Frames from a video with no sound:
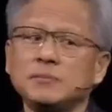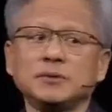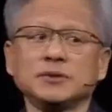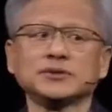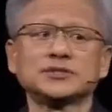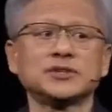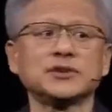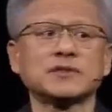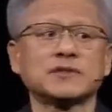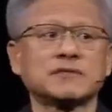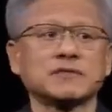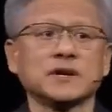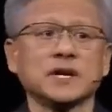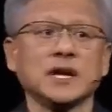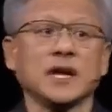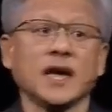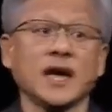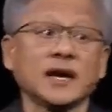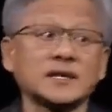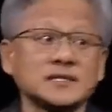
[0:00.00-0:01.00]
a couple, 2,
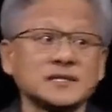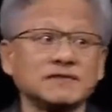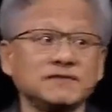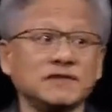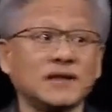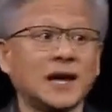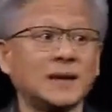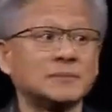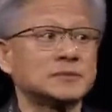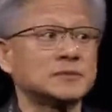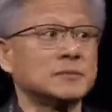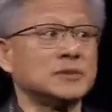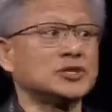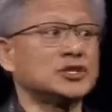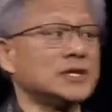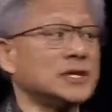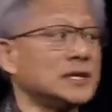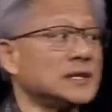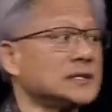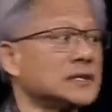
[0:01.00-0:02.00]
3 exaflops
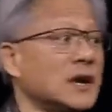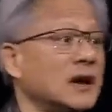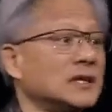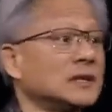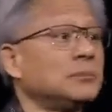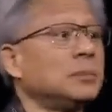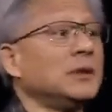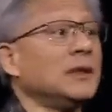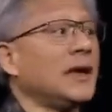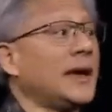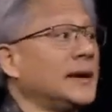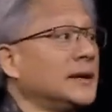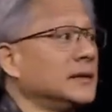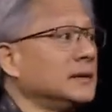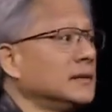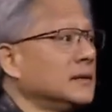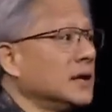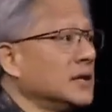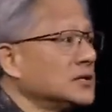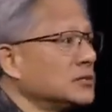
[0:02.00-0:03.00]
machines on the
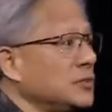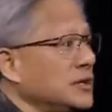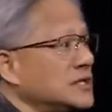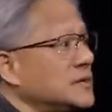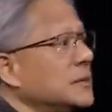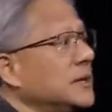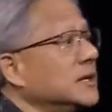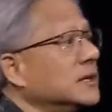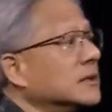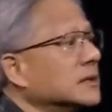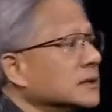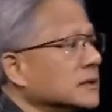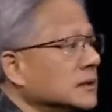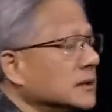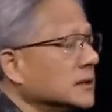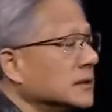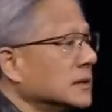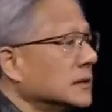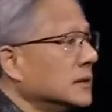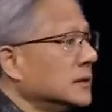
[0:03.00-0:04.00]
planet as we speak.
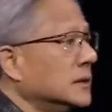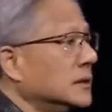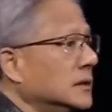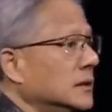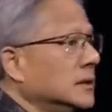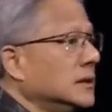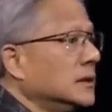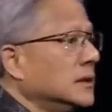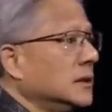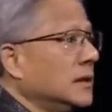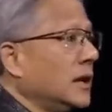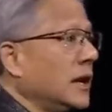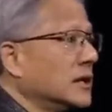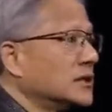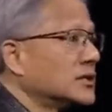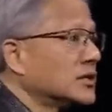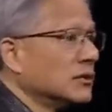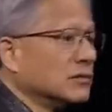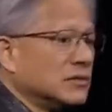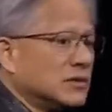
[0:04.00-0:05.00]

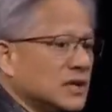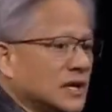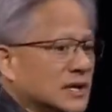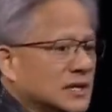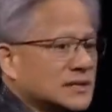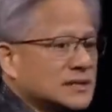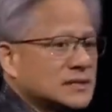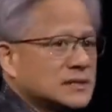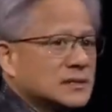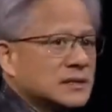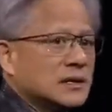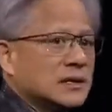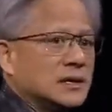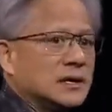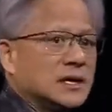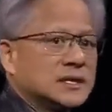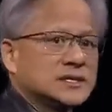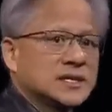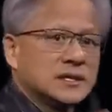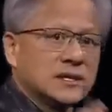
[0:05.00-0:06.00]
And so this
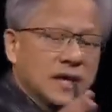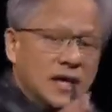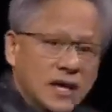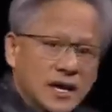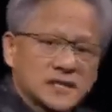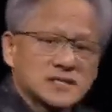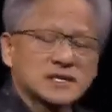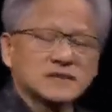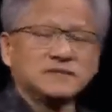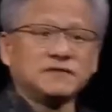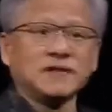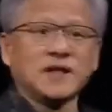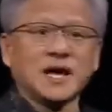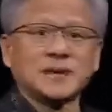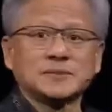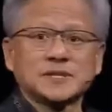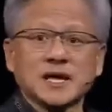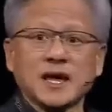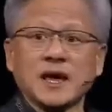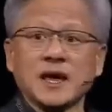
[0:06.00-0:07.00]
is an
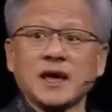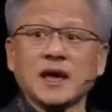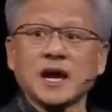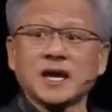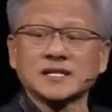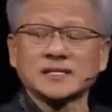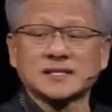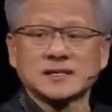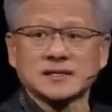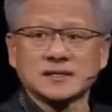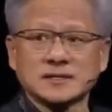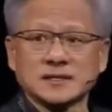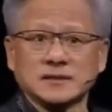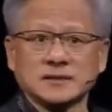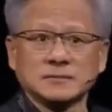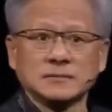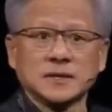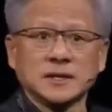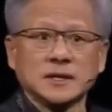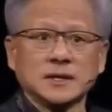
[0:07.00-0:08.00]
exaflops AI
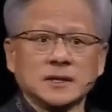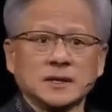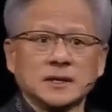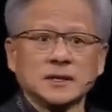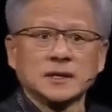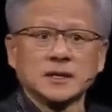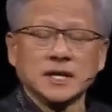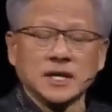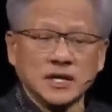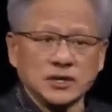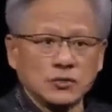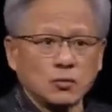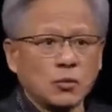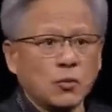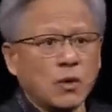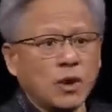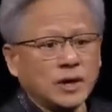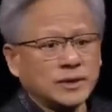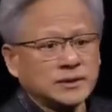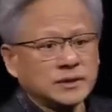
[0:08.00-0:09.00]
system
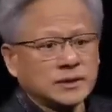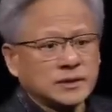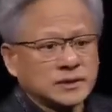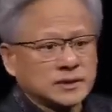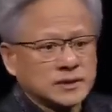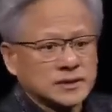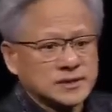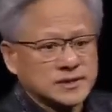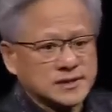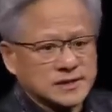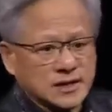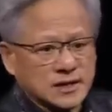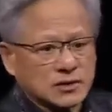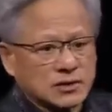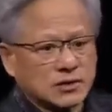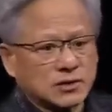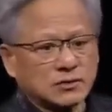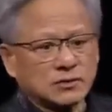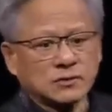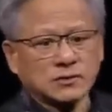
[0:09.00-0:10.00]
in one
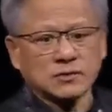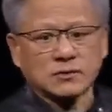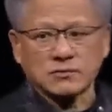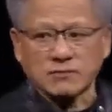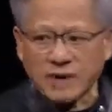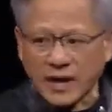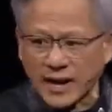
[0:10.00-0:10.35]
single